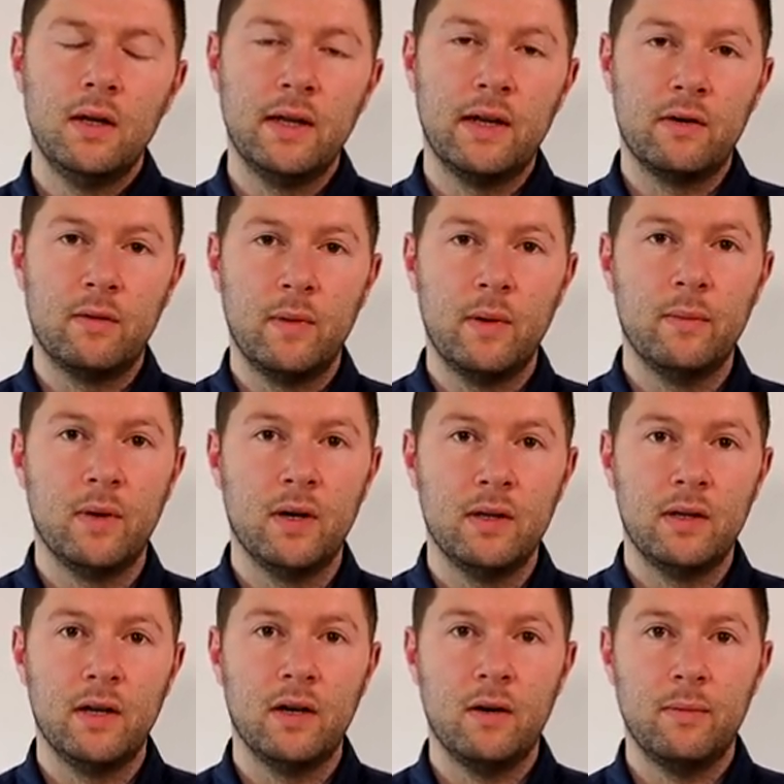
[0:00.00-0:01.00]
Now
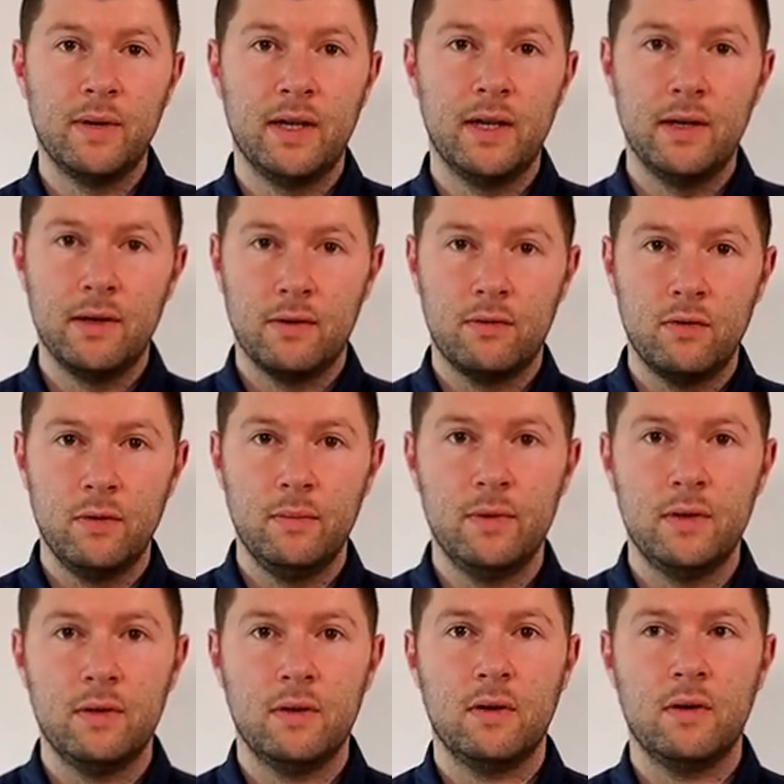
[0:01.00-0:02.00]
remember, they are beginner
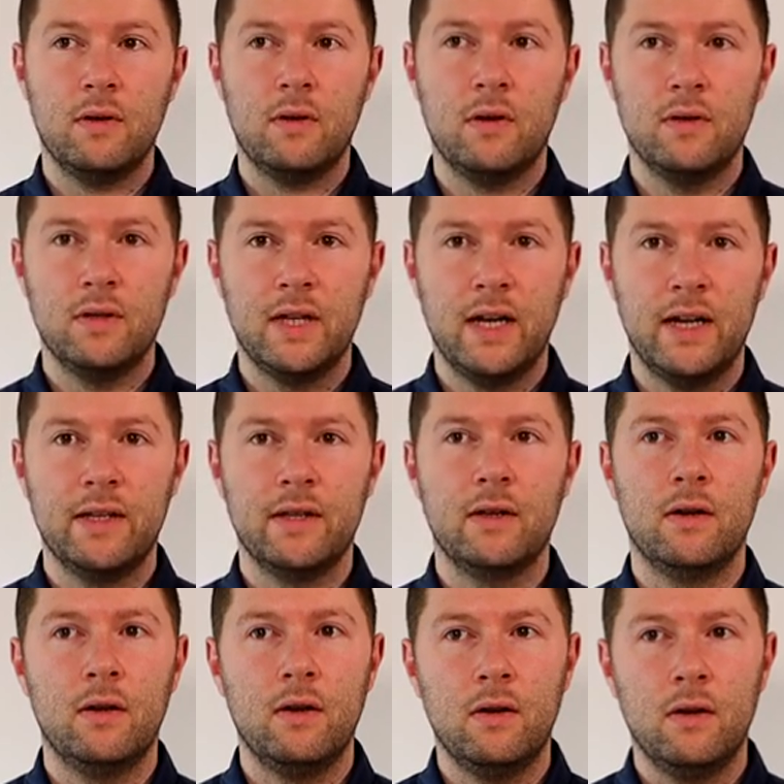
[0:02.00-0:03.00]
groups containing
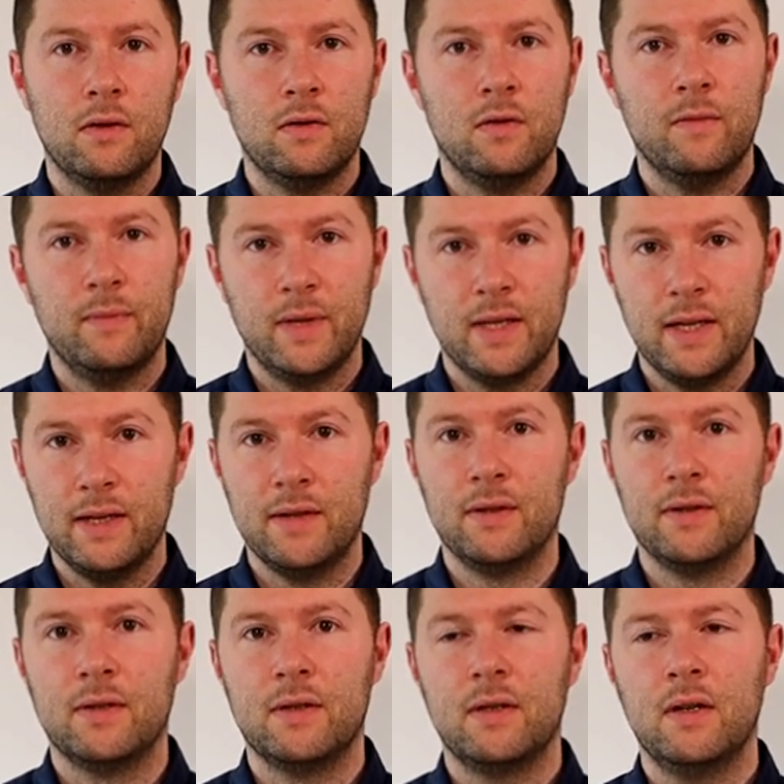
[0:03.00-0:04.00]
a lot of
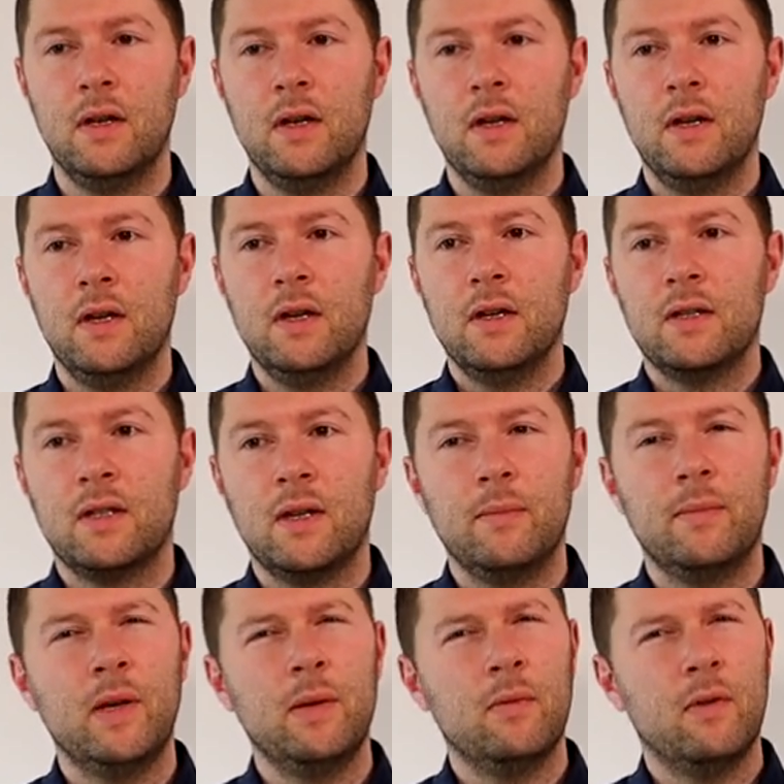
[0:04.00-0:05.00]
beginners.
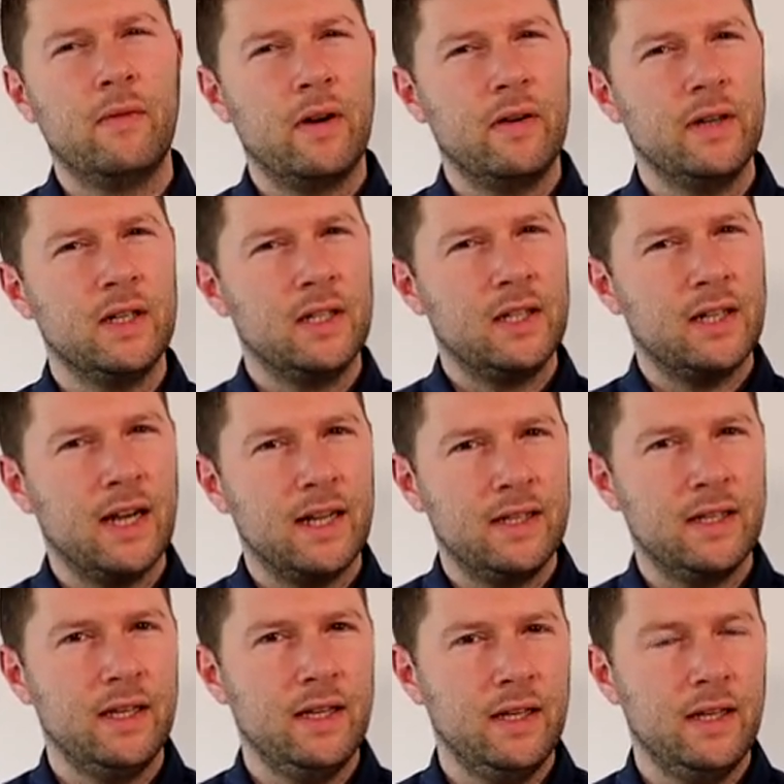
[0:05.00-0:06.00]
Some people are very
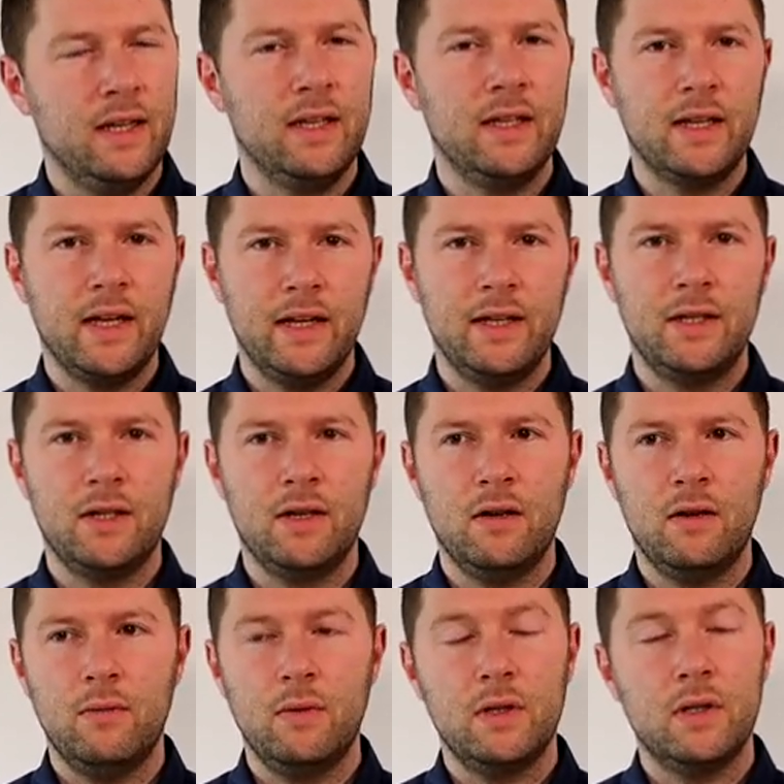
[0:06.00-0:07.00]
chatty in
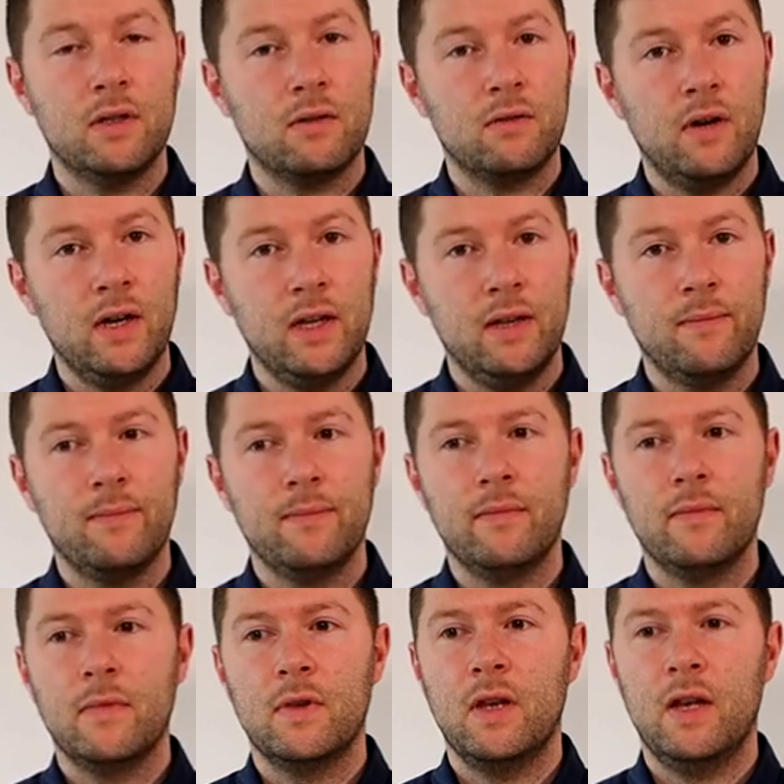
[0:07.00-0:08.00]
nature, which is great.
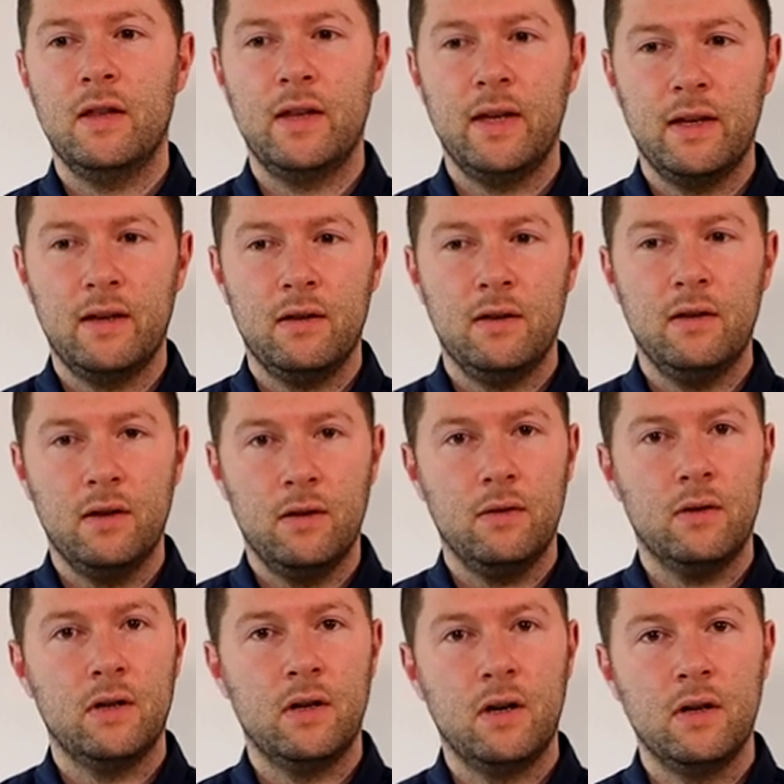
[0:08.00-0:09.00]
They're you
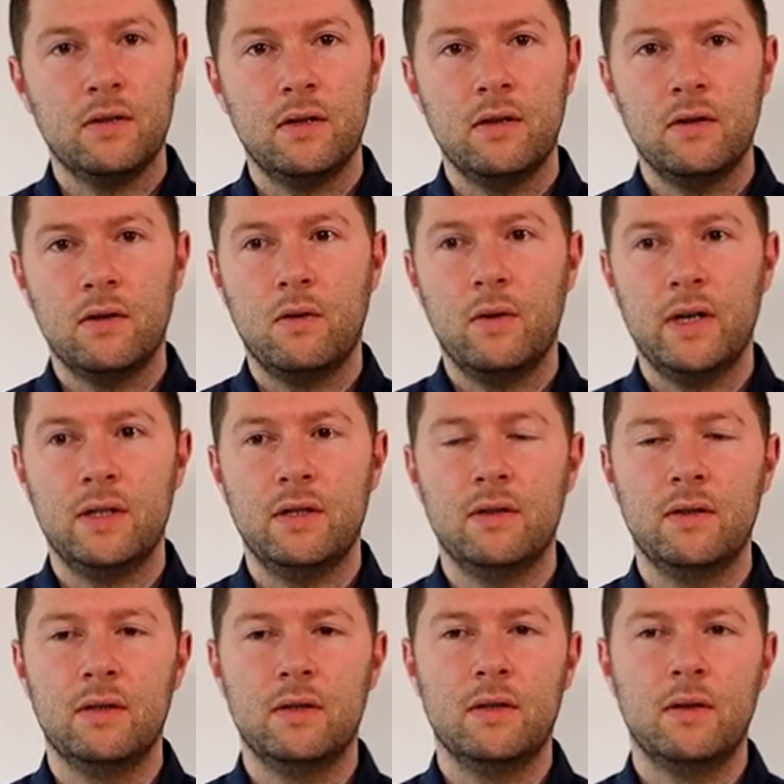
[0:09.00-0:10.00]
know, going to answer your
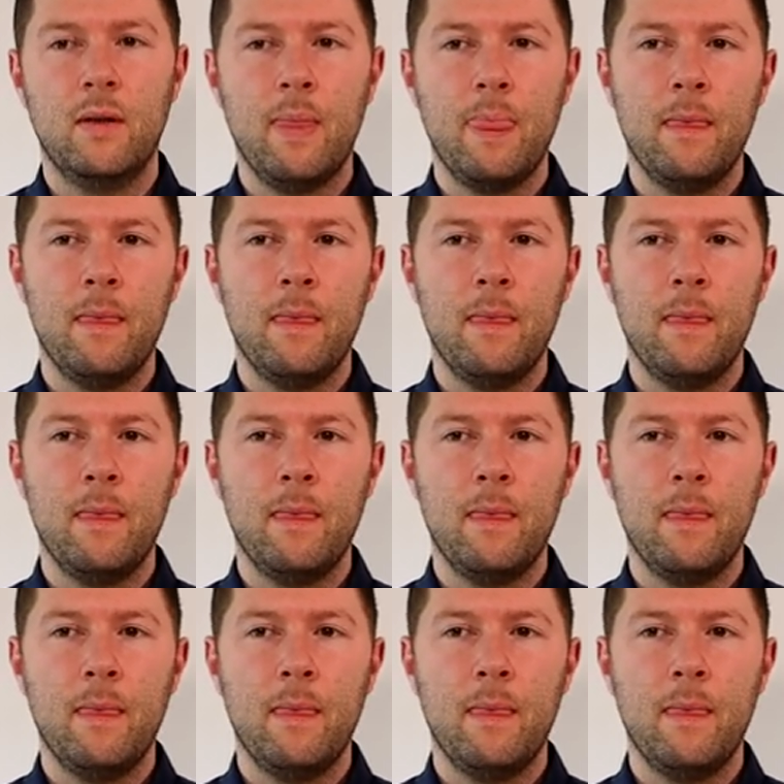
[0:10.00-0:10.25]
questions.